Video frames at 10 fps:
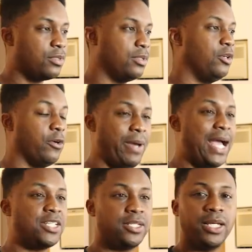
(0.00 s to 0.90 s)
your
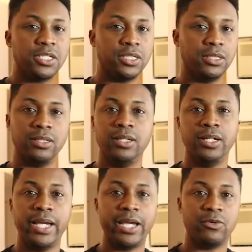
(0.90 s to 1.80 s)
imagination
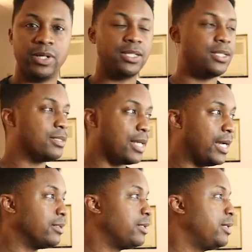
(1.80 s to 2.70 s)
and create a design.
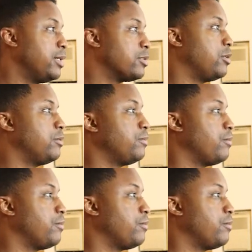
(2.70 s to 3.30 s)
So